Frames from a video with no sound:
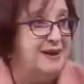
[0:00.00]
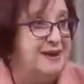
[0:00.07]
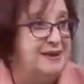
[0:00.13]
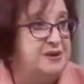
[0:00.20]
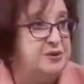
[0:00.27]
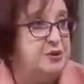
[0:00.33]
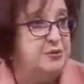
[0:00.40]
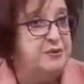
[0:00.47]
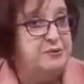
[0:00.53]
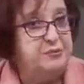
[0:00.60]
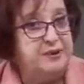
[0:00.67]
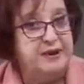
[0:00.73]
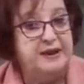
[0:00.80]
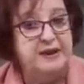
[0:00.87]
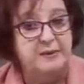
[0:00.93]
and so we're
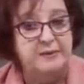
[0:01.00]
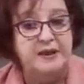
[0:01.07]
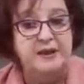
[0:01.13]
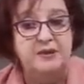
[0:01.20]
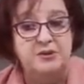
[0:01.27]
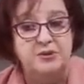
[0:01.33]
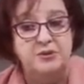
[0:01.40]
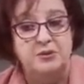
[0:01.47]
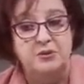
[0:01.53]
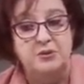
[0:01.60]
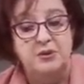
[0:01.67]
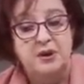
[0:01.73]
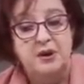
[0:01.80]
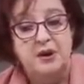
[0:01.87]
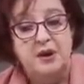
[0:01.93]
bringing them
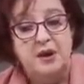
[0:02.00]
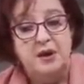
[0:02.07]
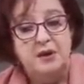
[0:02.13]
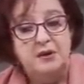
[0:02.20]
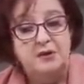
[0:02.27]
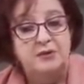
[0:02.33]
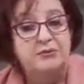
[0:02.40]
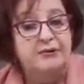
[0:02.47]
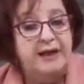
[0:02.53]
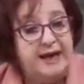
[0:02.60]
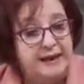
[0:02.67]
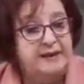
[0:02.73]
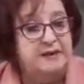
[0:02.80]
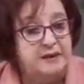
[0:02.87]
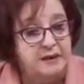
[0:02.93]
into the
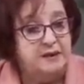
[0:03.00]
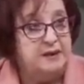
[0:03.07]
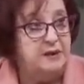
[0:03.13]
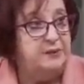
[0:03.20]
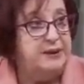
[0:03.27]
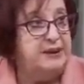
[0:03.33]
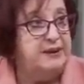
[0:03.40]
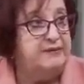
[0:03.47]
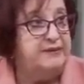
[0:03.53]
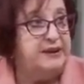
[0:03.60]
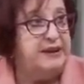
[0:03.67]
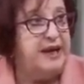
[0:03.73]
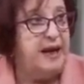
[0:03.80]
reality that we live in